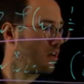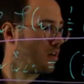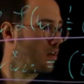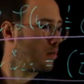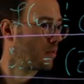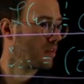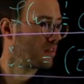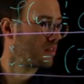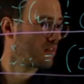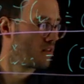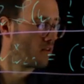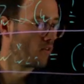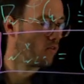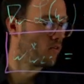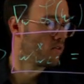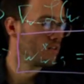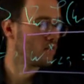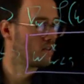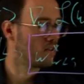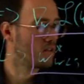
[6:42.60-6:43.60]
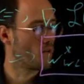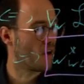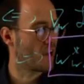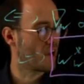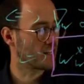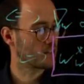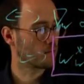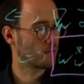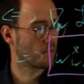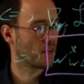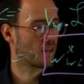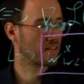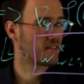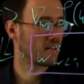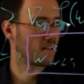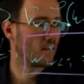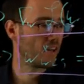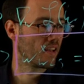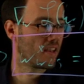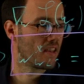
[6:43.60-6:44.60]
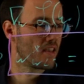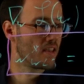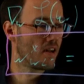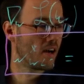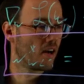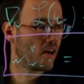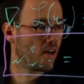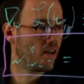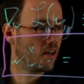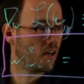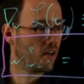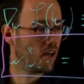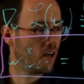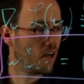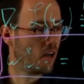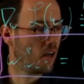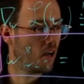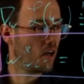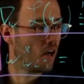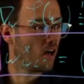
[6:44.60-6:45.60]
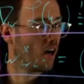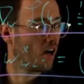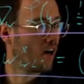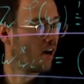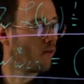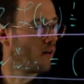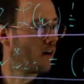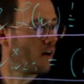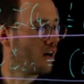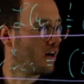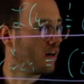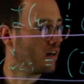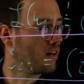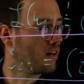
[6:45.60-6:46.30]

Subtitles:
But the only new aspects are here our